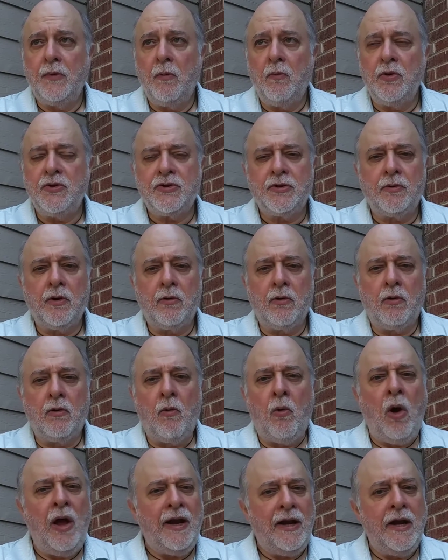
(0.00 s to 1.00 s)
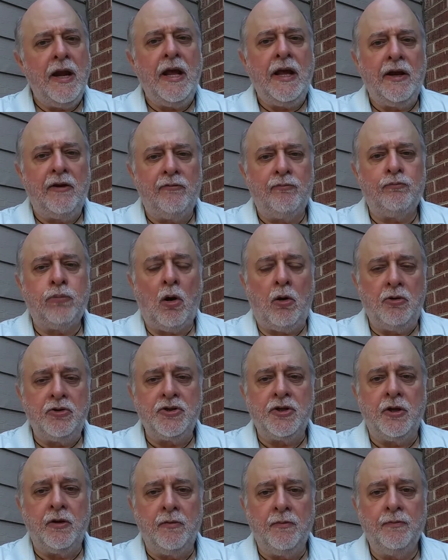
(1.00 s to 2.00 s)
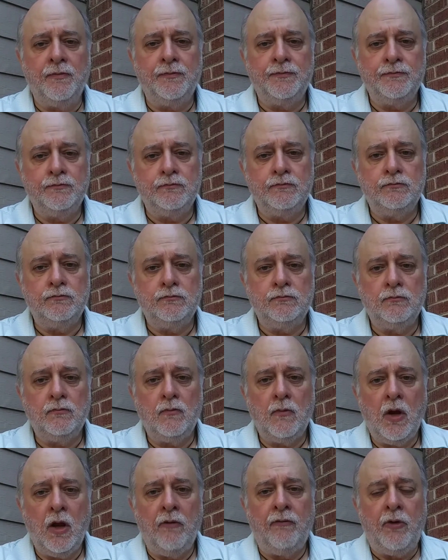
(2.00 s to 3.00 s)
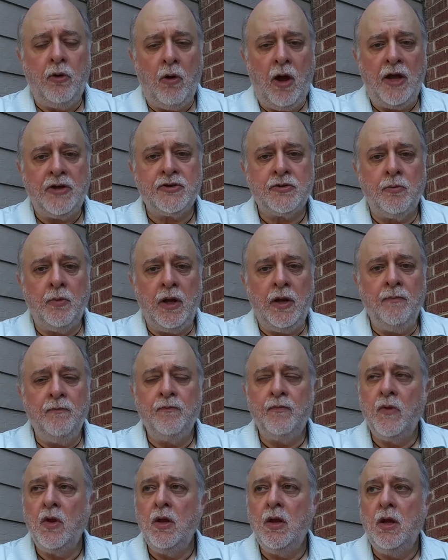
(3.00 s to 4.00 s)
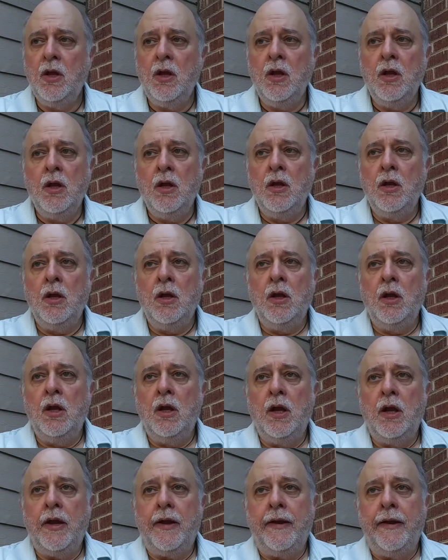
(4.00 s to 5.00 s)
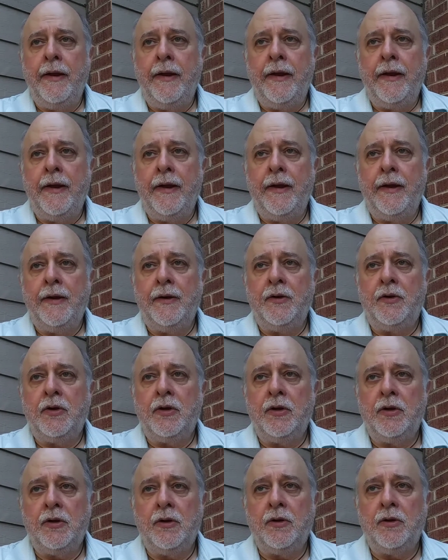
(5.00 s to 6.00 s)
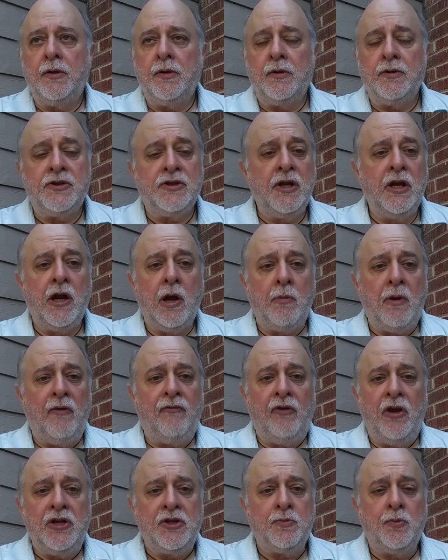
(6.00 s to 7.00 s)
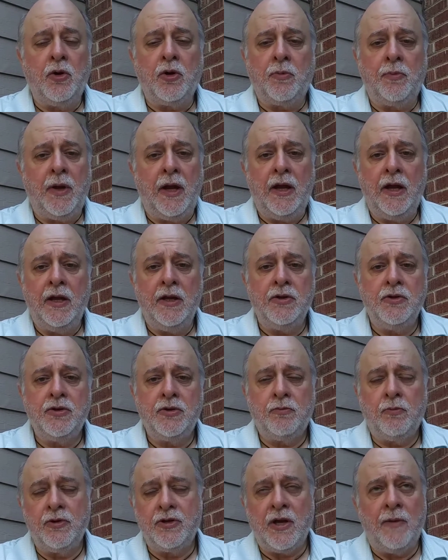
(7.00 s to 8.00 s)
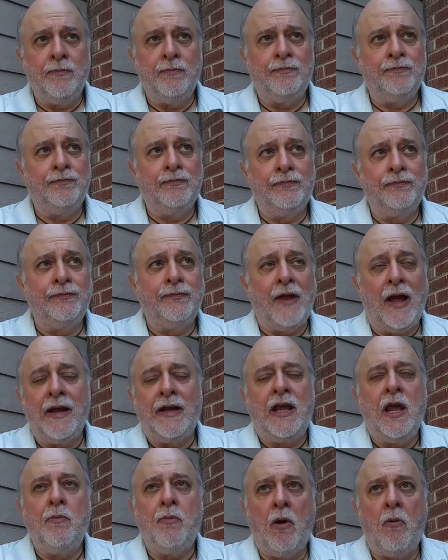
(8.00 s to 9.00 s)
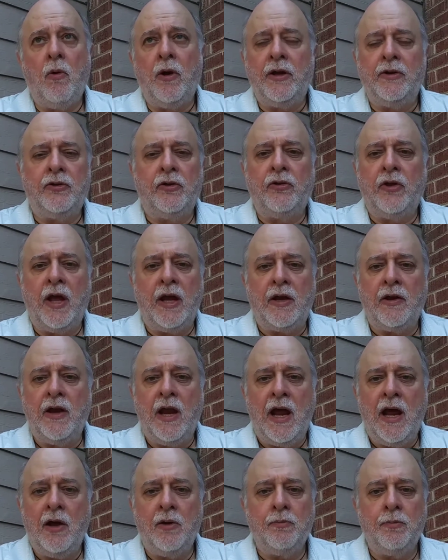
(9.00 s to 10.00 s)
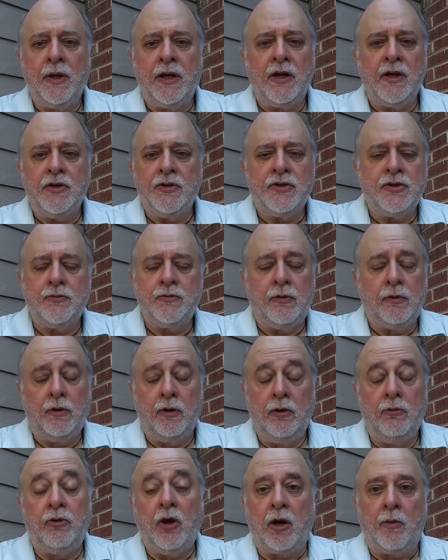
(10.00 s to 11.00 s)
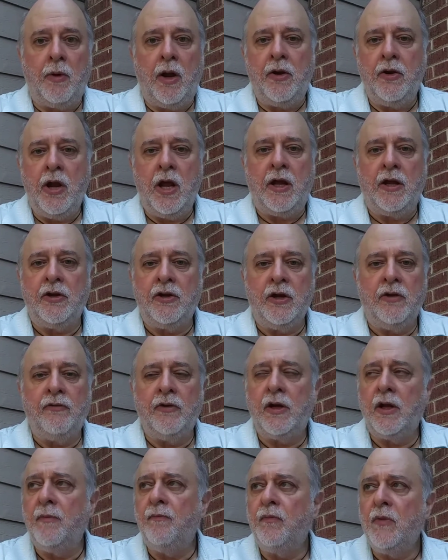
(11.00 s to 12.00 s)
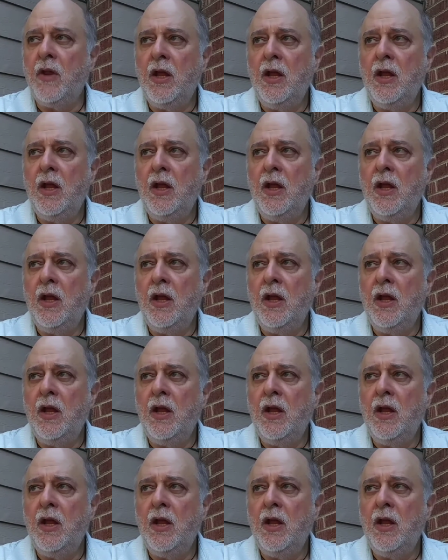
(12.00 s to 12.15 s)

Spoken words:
was quite a negative person, if you ask me. And seeing on my Facebook page, which I keep on wanting to take down because you talk about negativity,